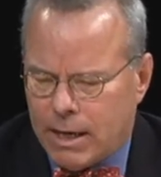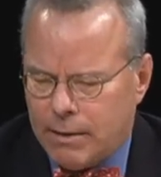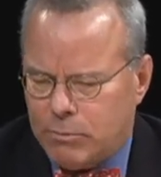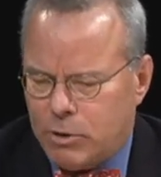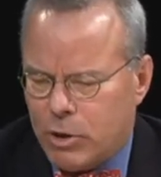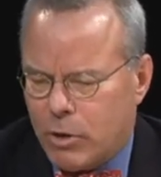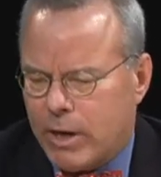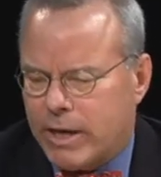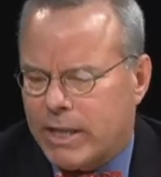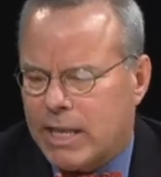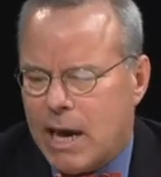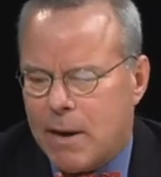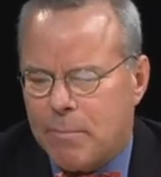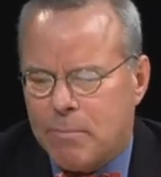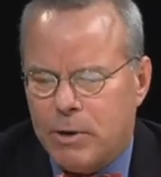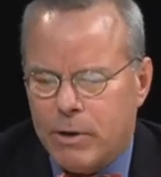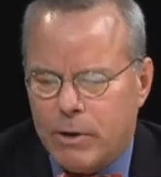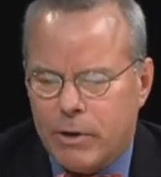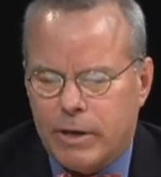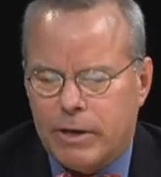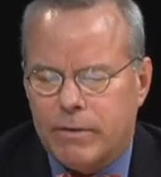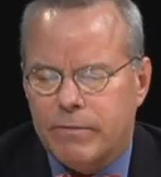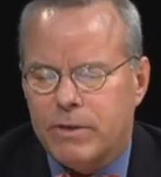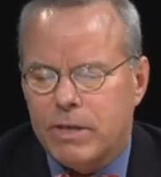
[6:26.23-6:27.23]
During that
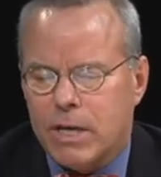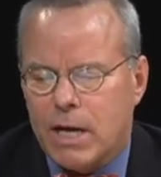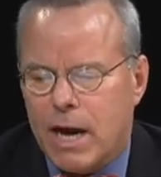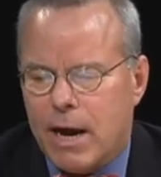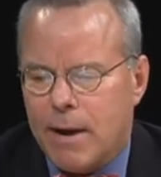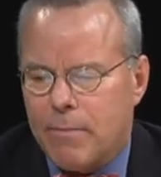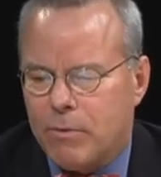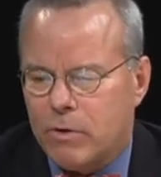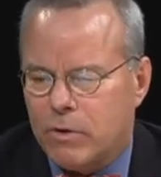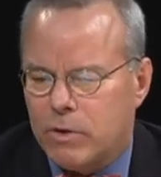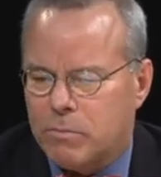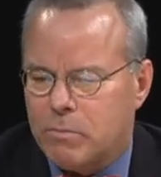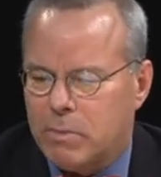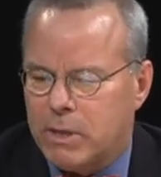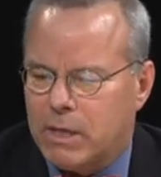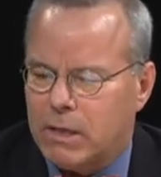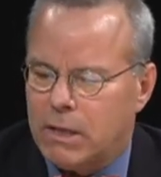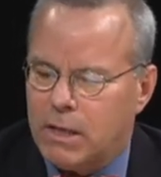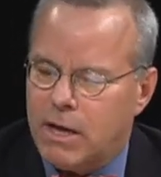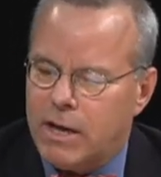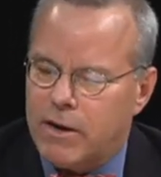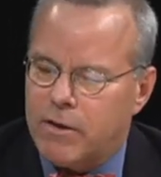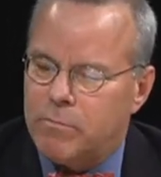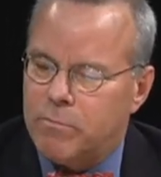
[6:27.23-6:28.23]
period of time, there's been a
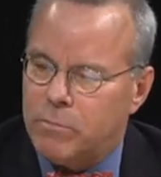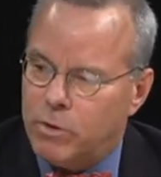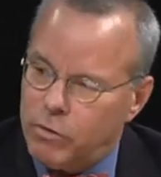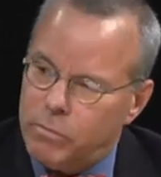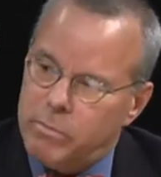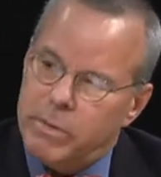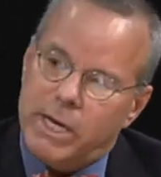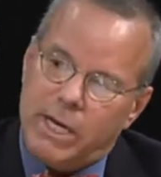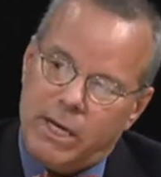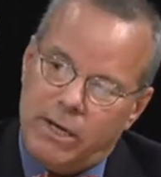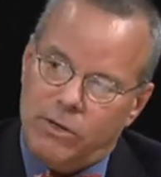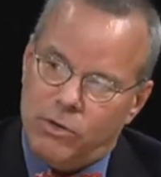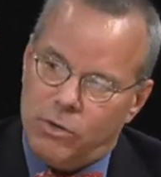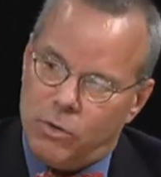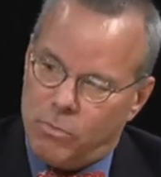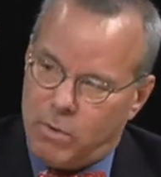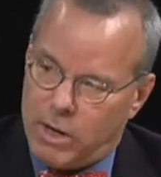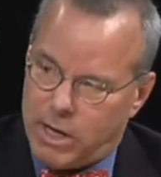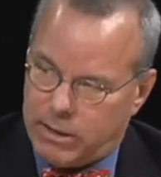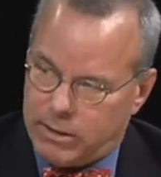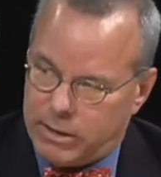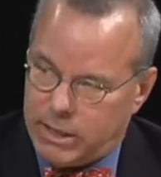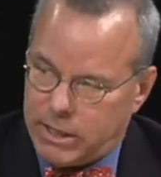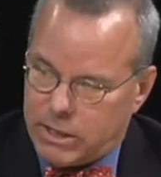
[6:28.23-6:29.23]
lot of movement into
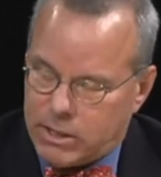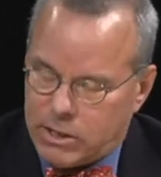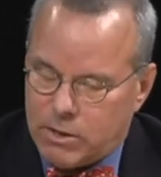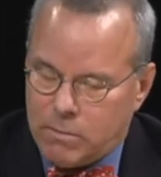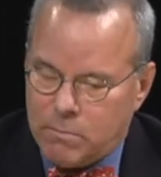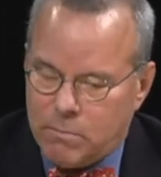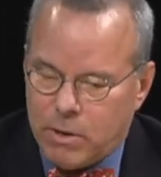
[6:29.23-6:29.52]
wellness.